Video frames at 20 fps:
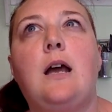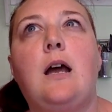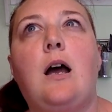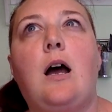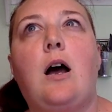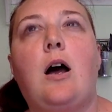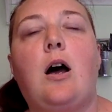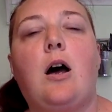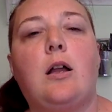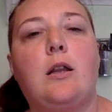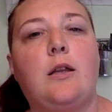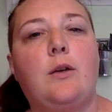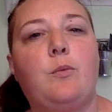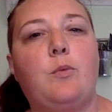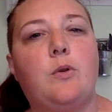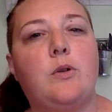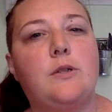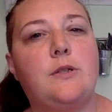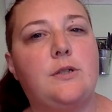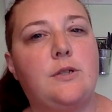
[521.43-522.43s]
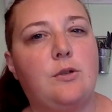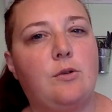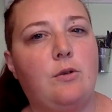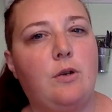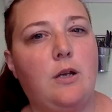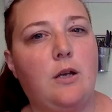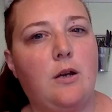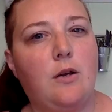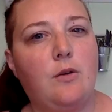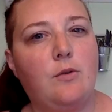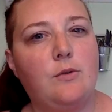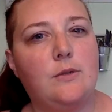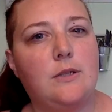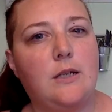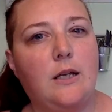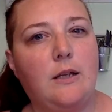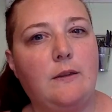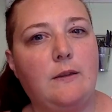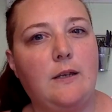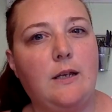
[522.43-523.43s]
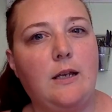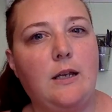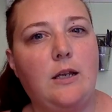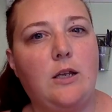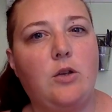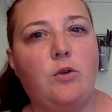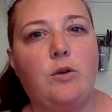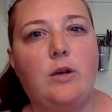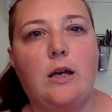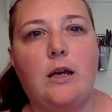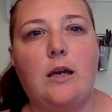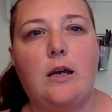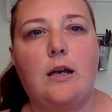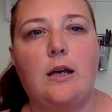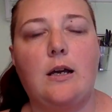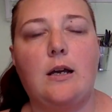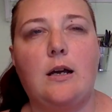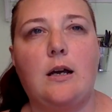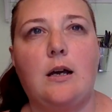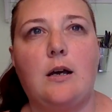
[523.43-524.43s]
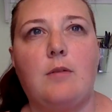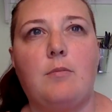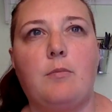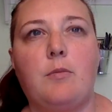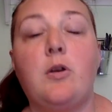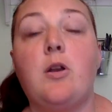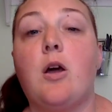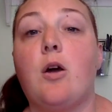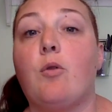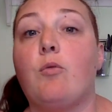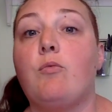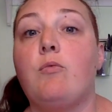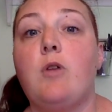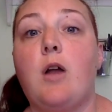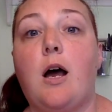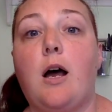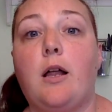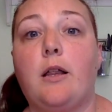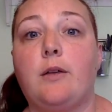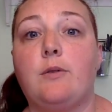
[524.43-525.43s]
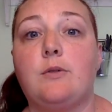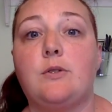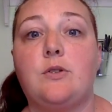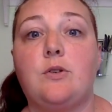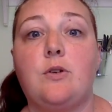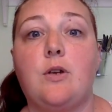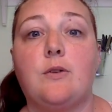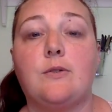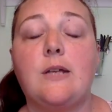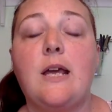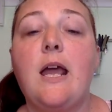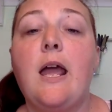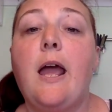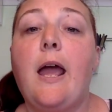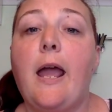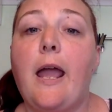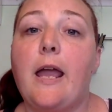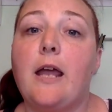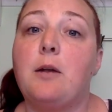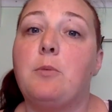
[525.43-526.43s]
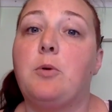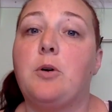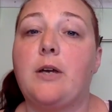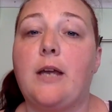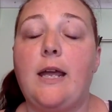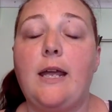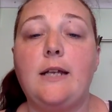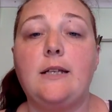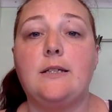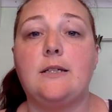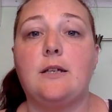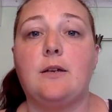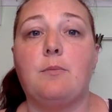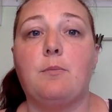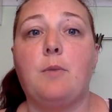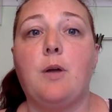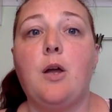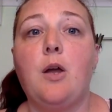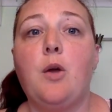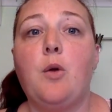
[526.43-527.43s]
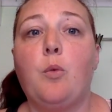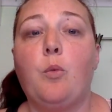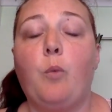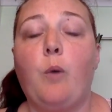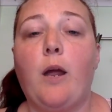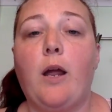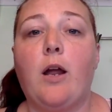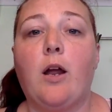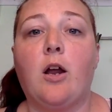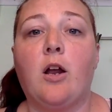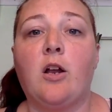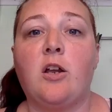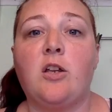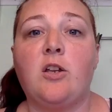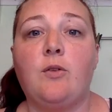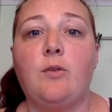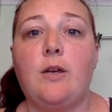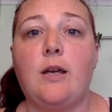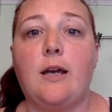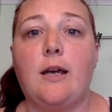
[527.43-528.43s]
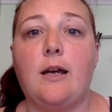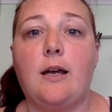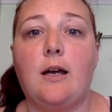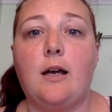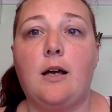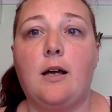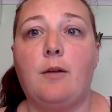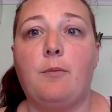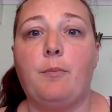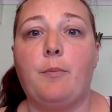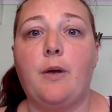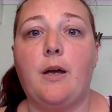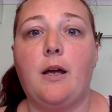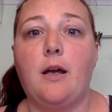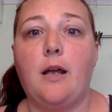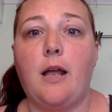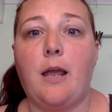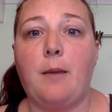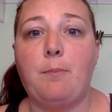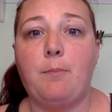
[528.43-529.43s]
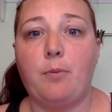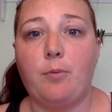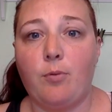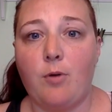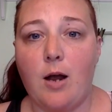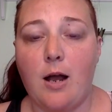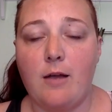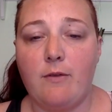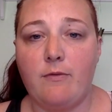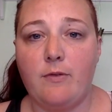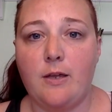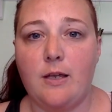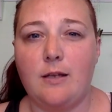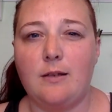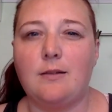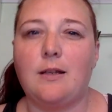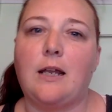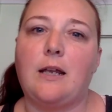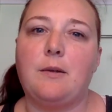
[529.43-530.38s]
Hollywood Studios, I think. You get, no, not Hollywood Studios, Animal Kingdom, where you get a private